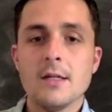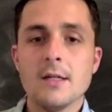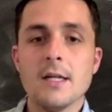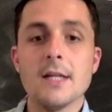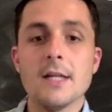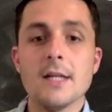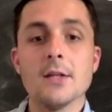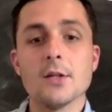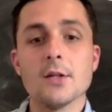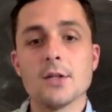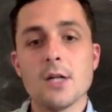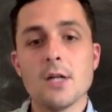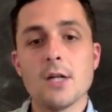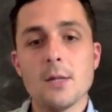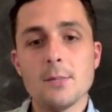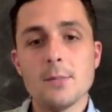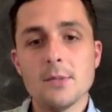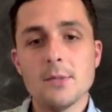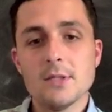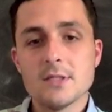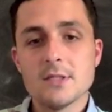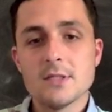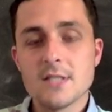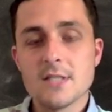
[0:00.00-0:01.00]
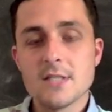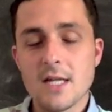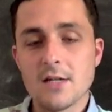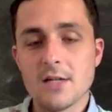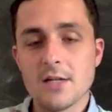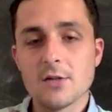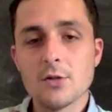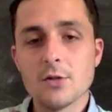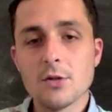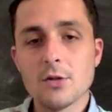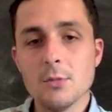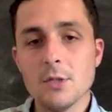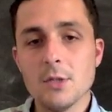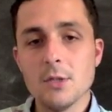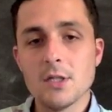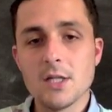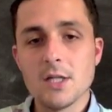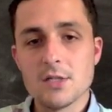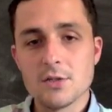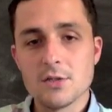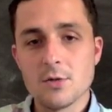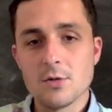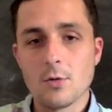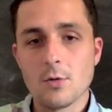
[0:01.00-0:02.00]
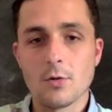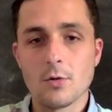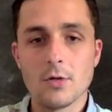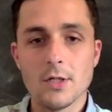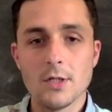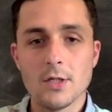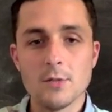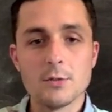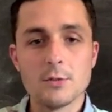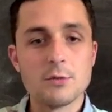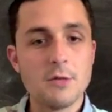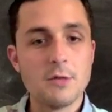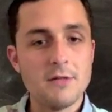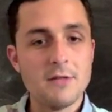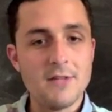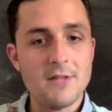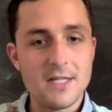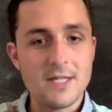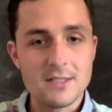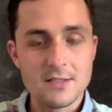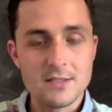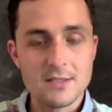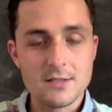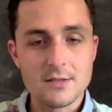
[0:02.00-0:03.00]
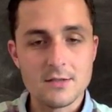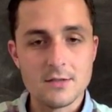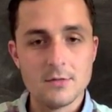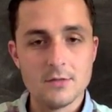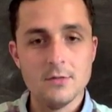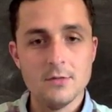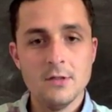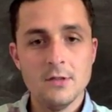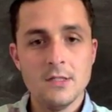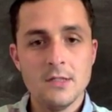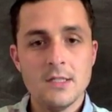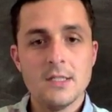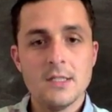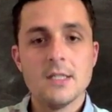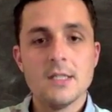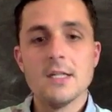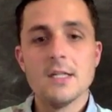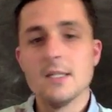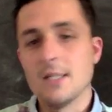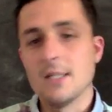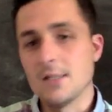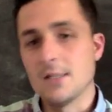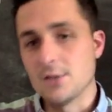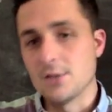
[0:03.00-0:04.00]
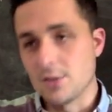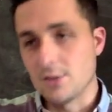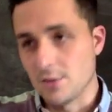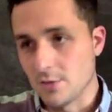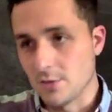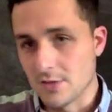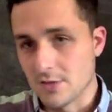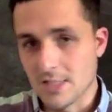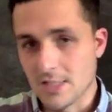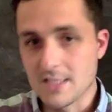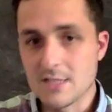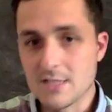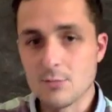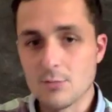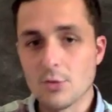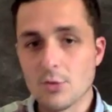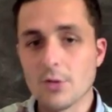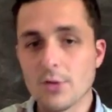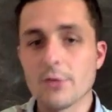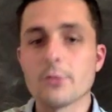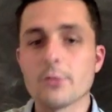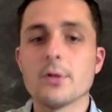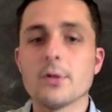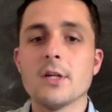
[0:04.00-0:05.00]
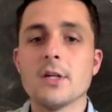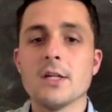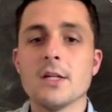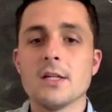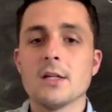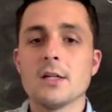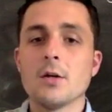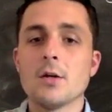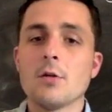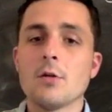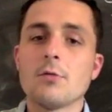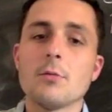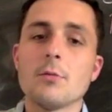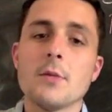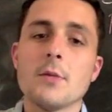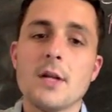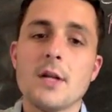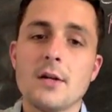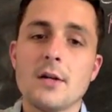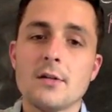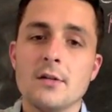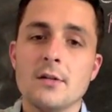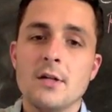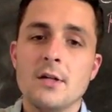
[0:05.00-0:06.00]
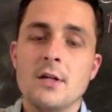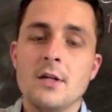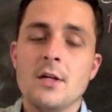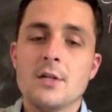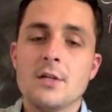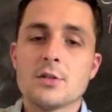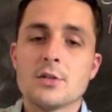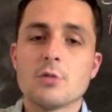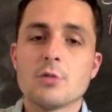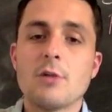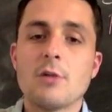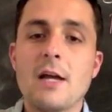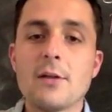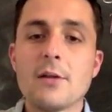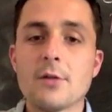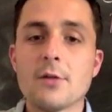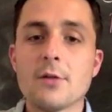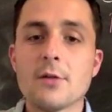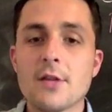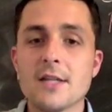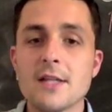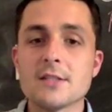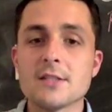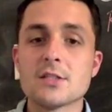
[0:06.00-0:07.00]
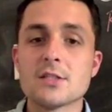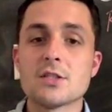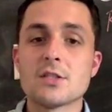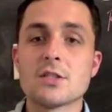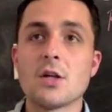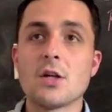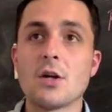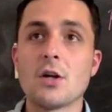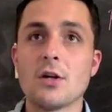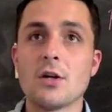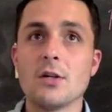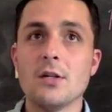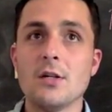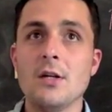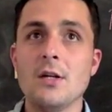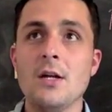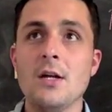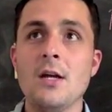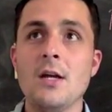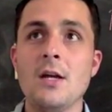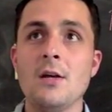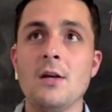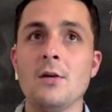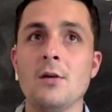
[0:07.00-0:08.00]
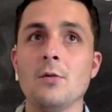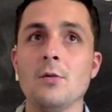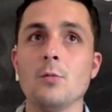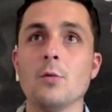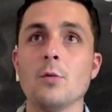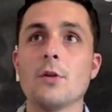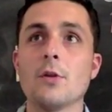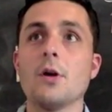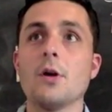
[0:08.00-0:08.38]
and look up Technical Communication Quarterly, which we have access to, and then choose 19.3 and then go from there. So rather than start with